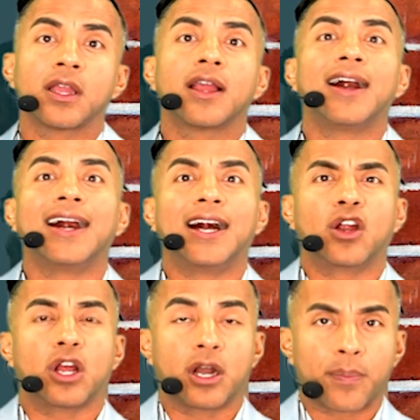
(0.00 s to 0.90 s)

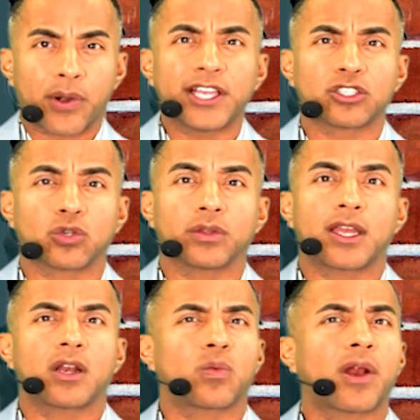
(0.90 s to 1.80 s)
an appraisal
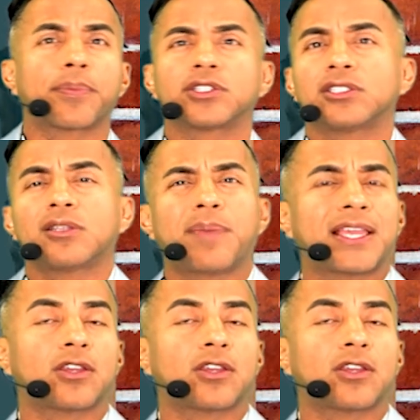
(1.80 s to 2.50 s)
that represents the bank,